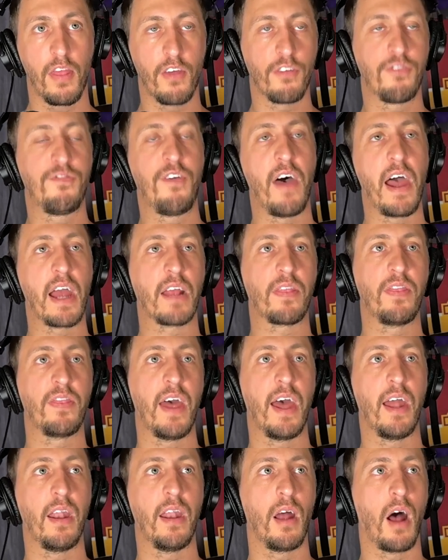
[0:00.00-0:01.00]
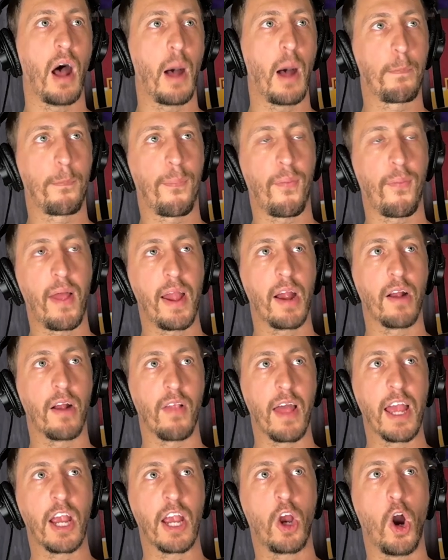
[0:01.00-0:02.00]
The fact that a player
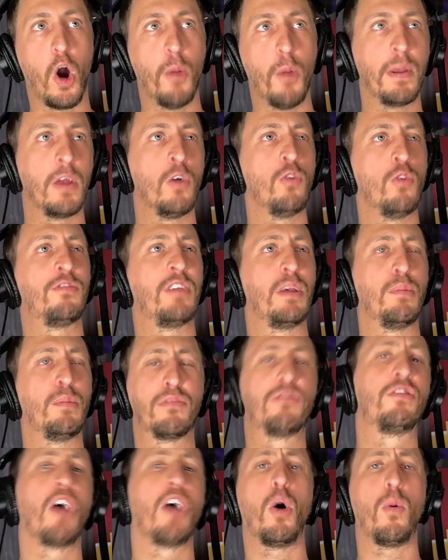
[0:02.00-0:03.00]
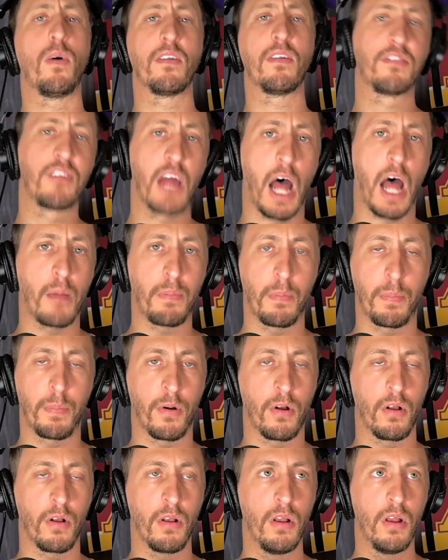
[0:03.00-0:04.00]
like Kobe, who seems so
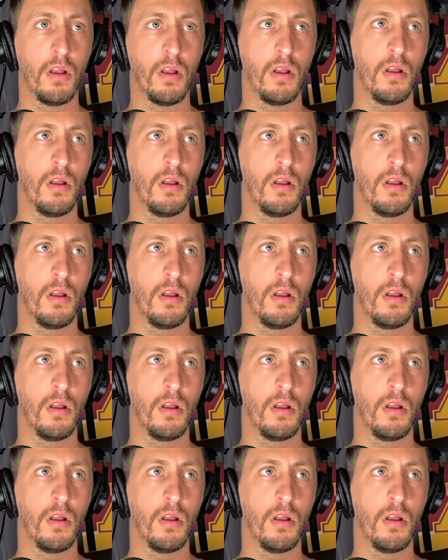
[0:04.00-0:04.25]
unstoppable